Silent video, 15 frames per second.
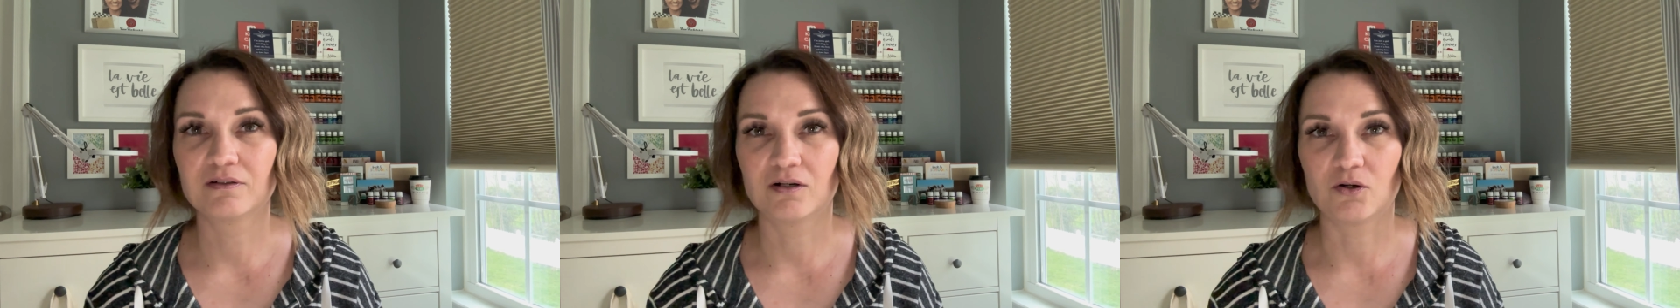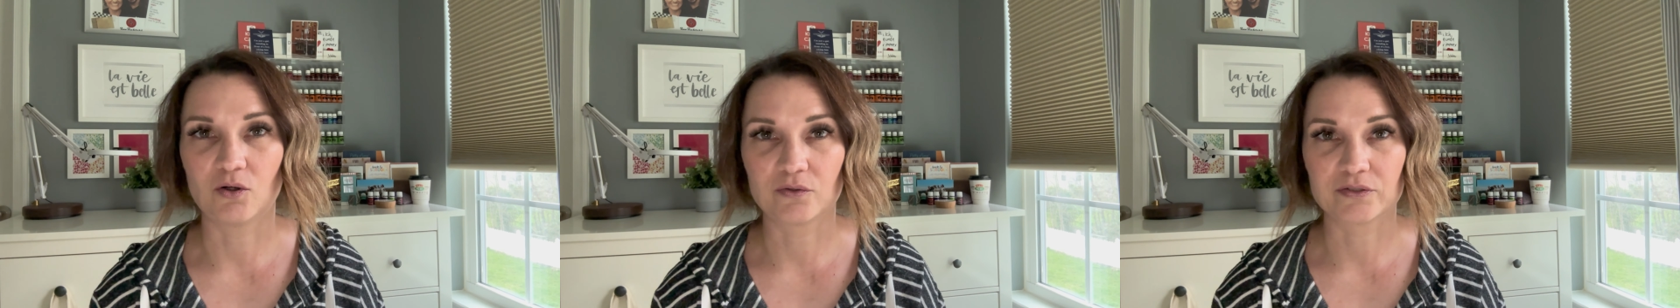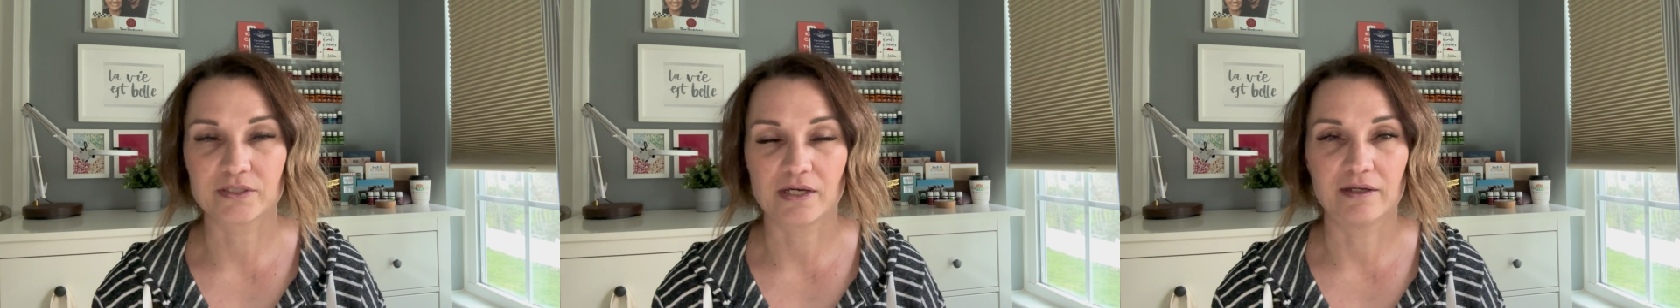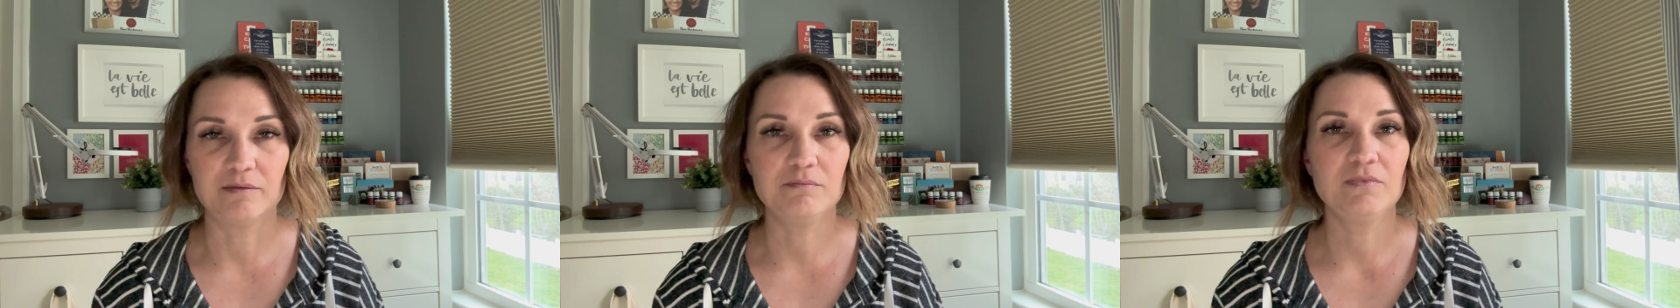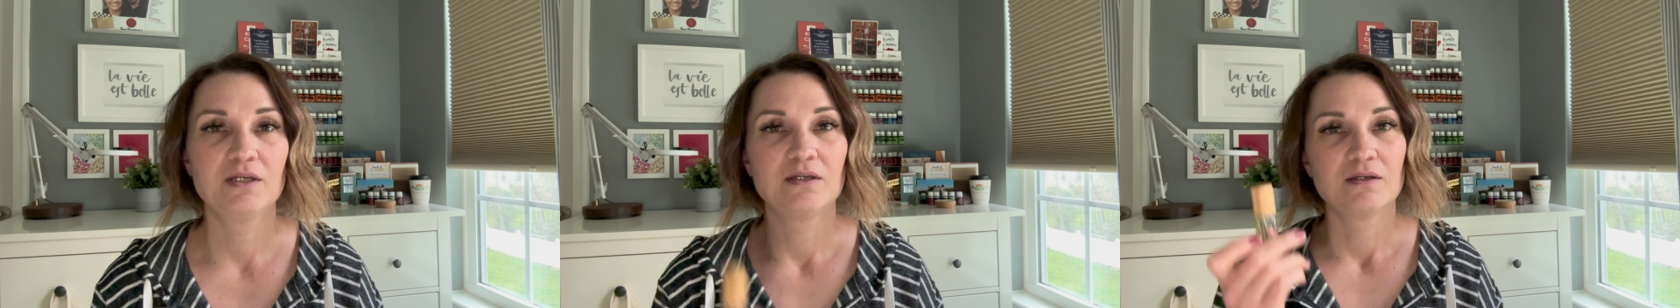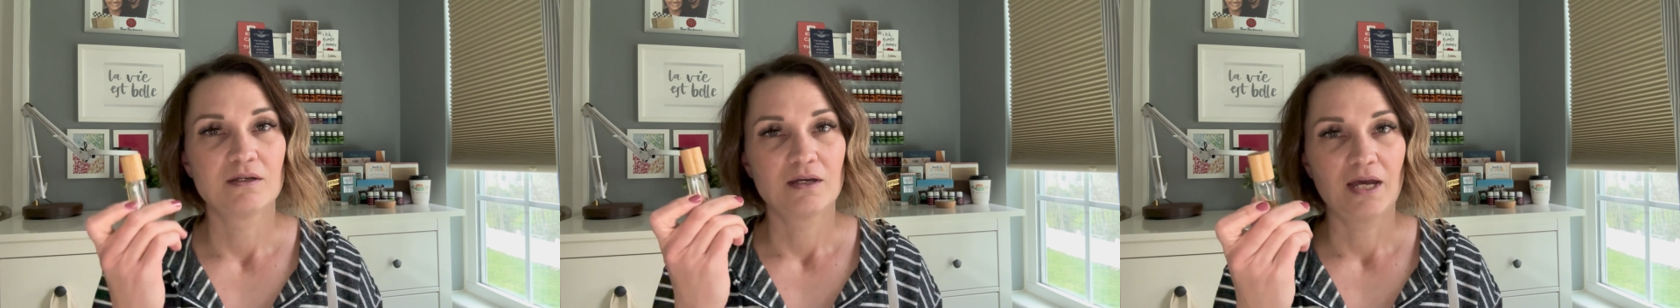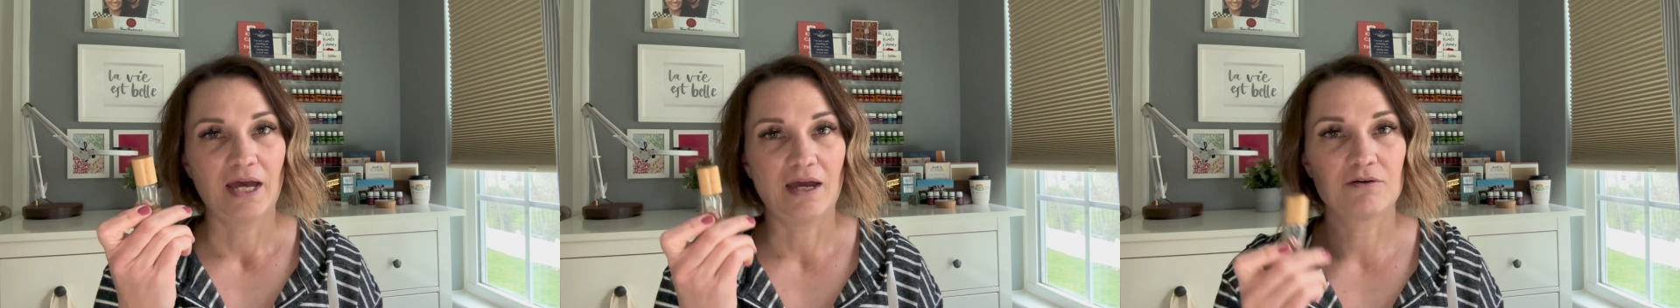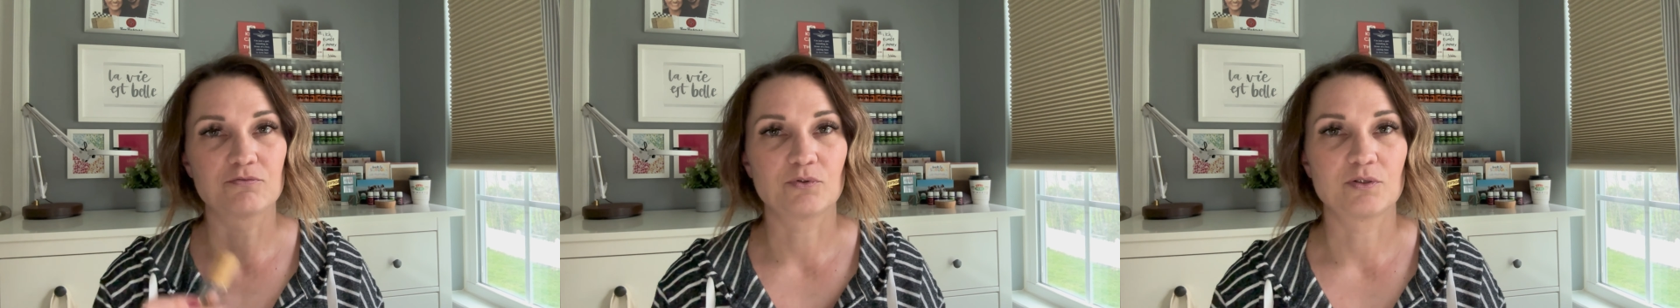all the time,
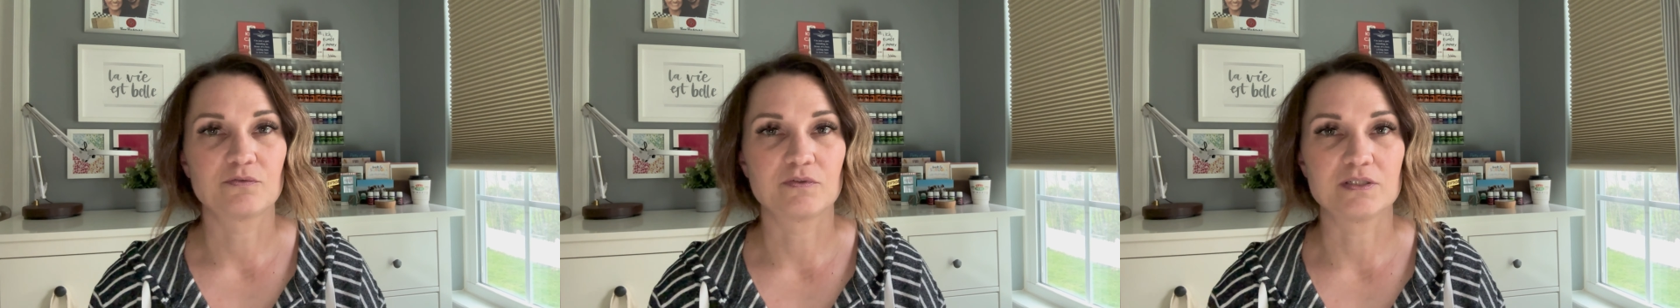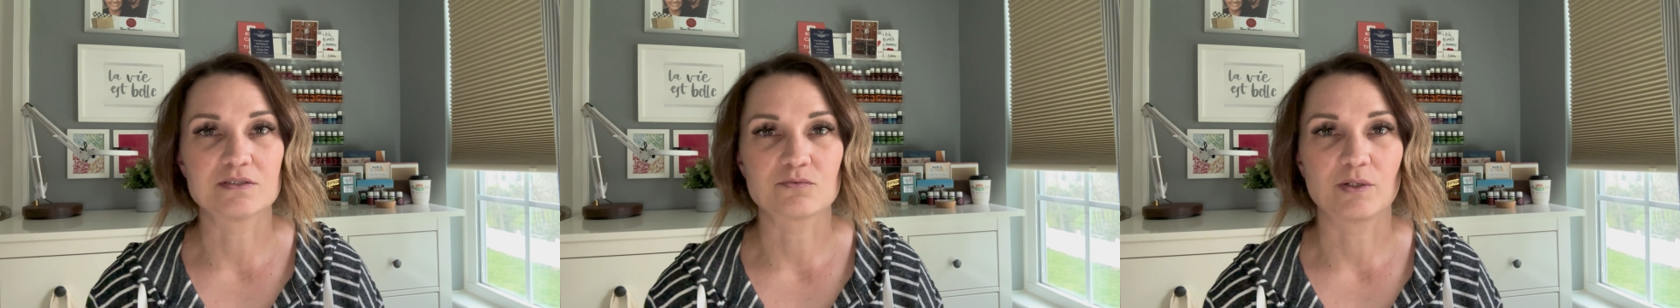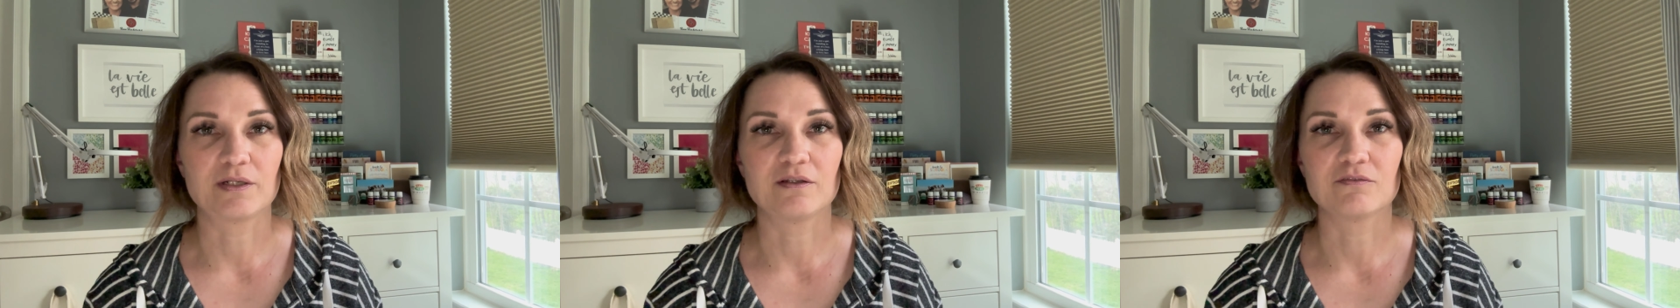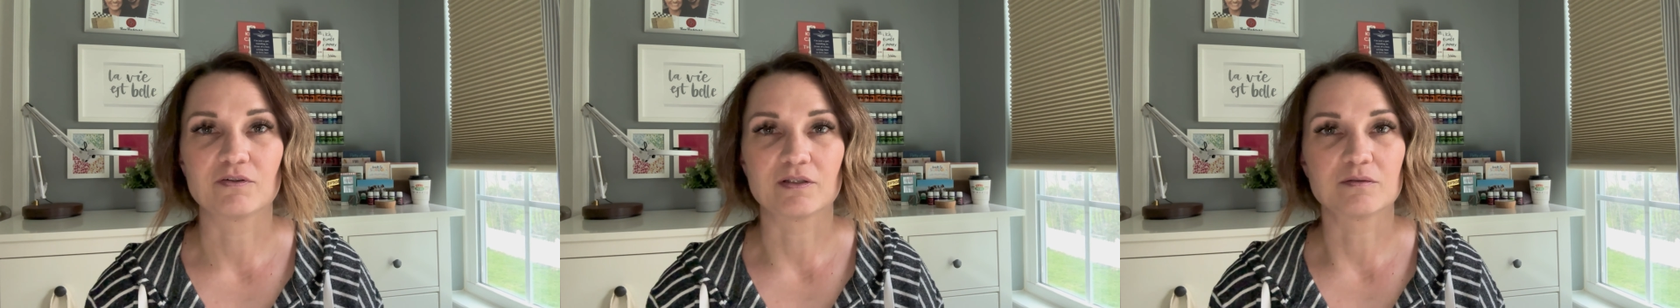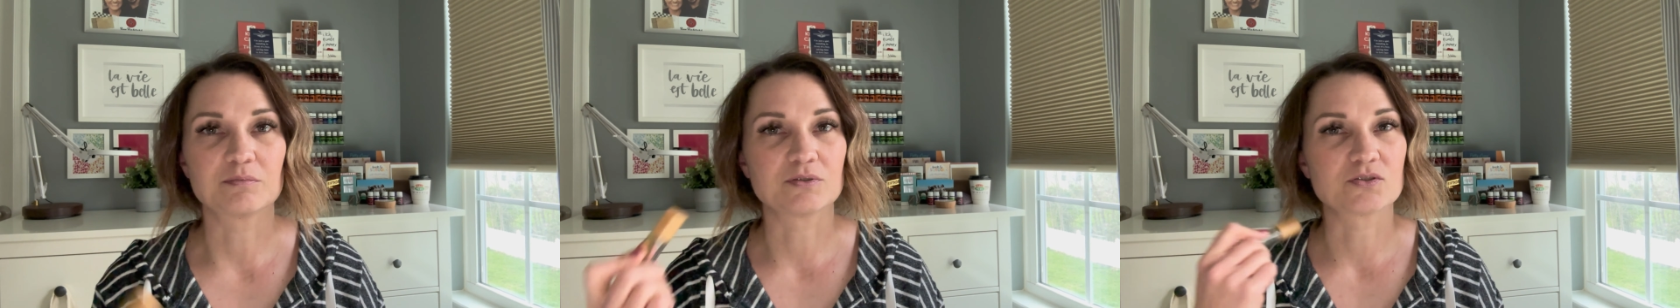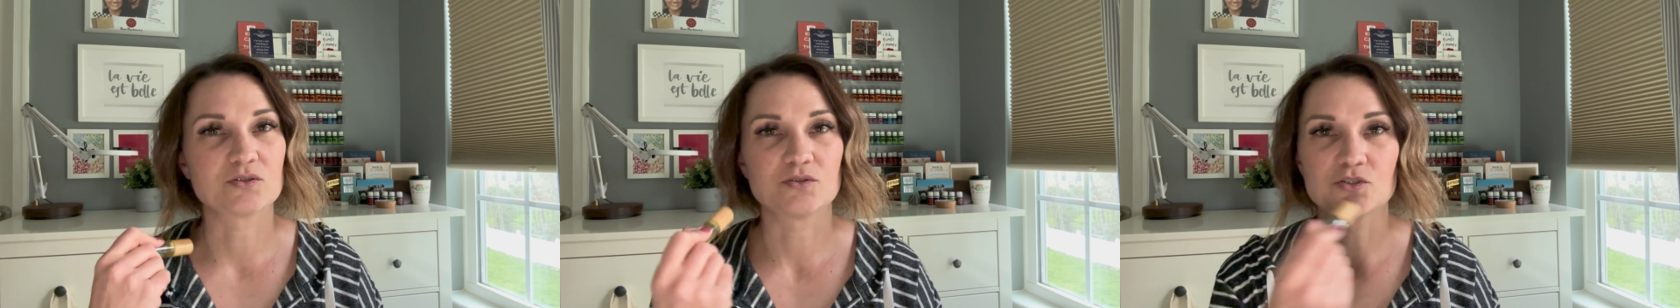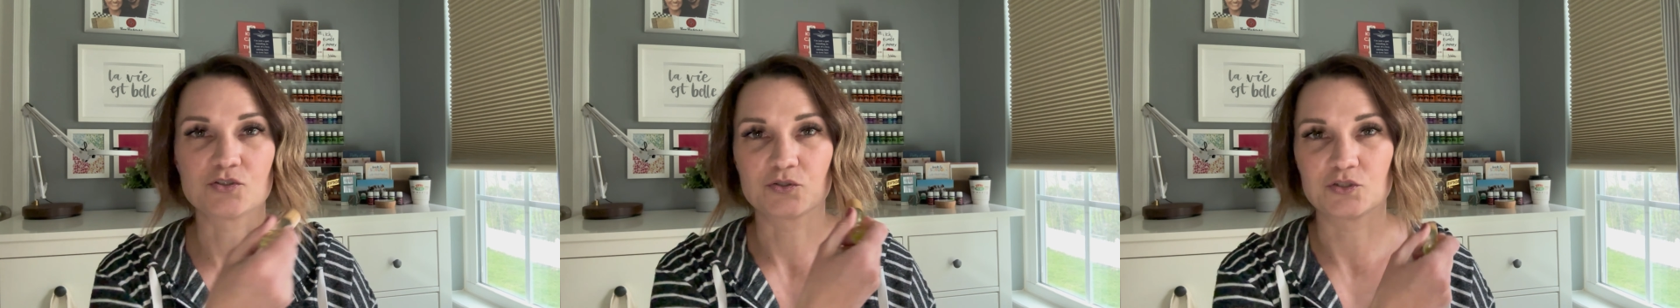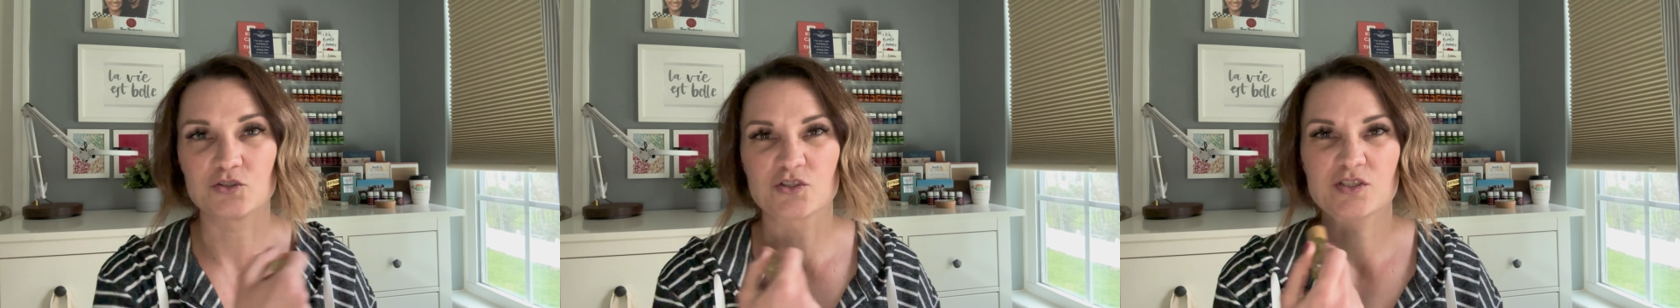have one of these ready available so that you
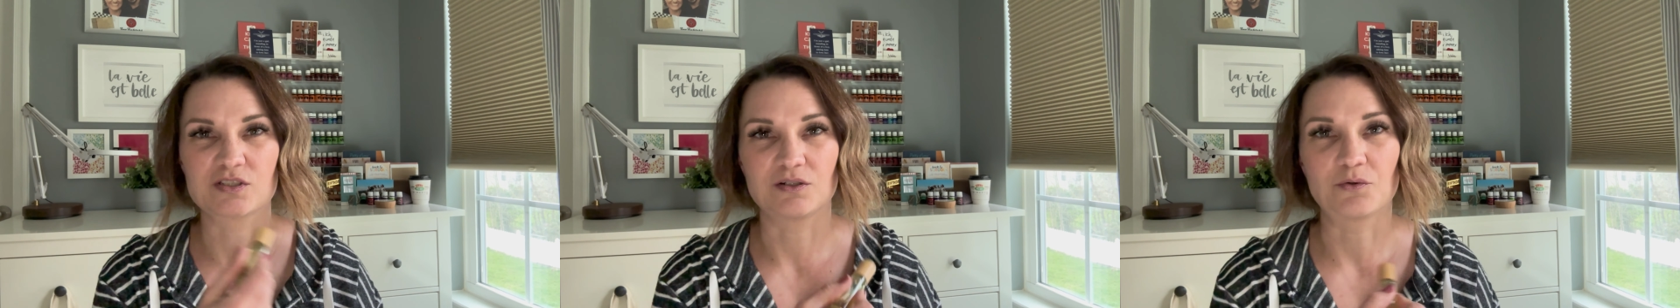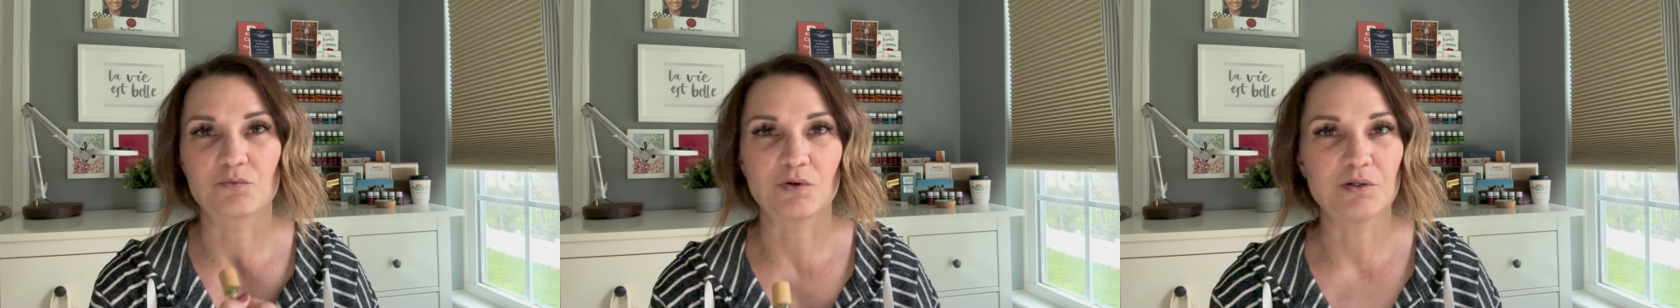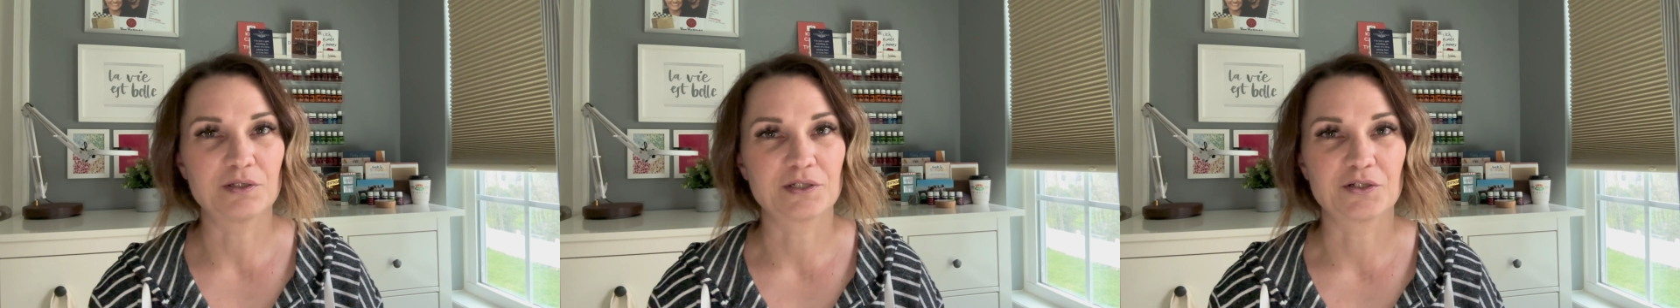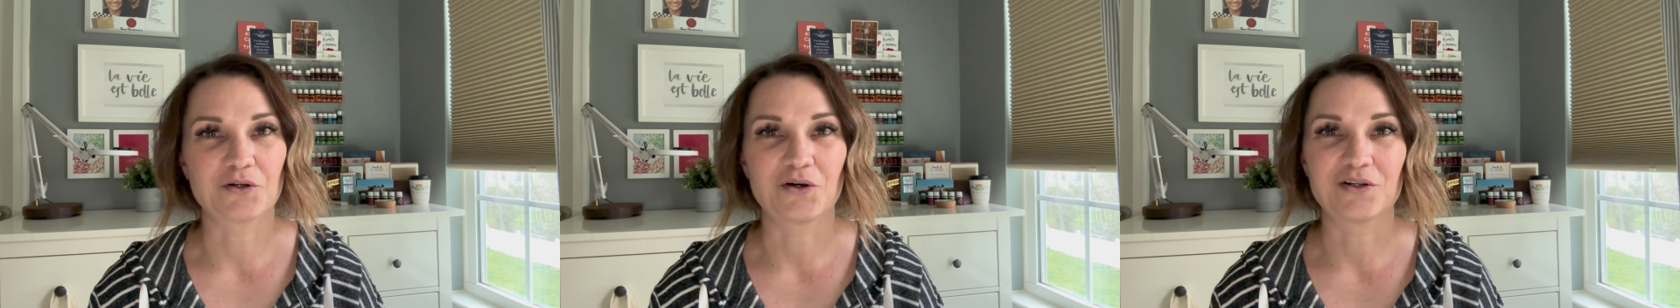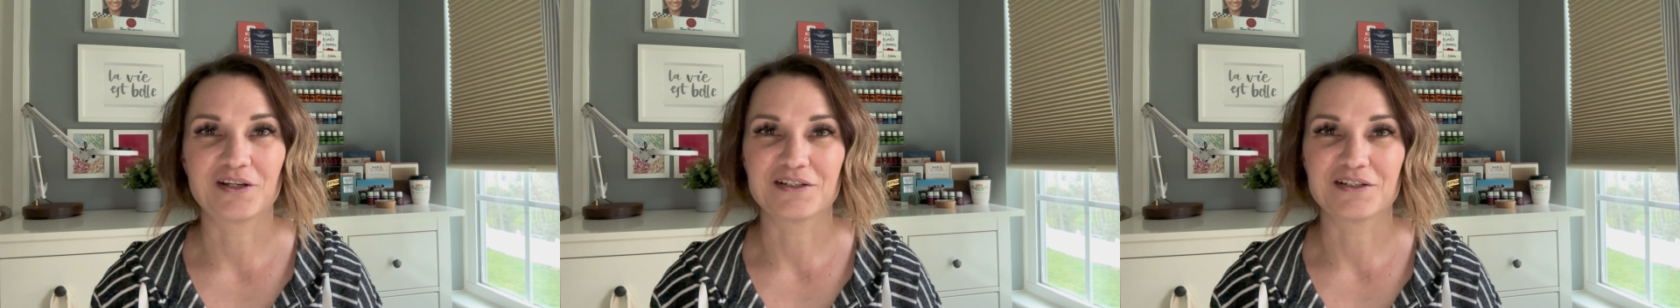can just start rolling it on